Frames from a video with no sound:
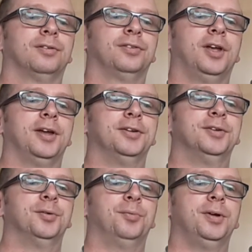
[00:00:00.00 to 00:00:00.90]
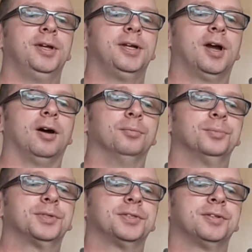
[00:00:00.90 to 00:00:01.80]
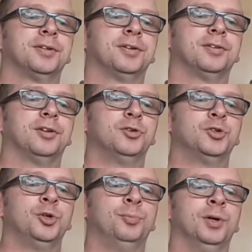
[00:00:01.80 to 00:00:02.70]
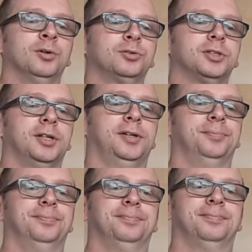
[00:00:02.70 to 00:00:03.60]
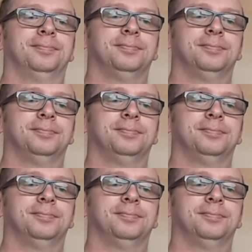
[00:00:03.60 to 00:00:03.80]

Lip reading: then when he comes, those who belong to him.